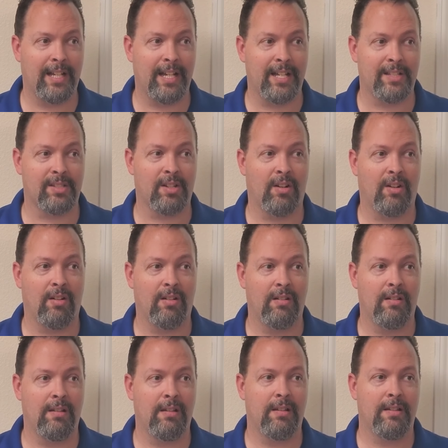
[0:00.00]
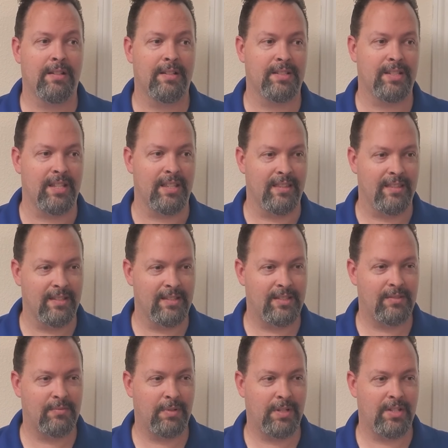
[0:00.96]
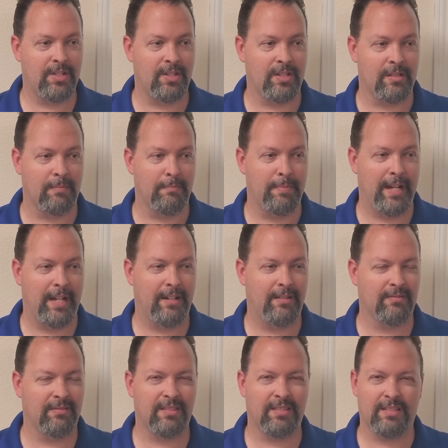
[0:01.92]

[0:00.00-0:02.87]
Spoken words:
let's see, this switch is about,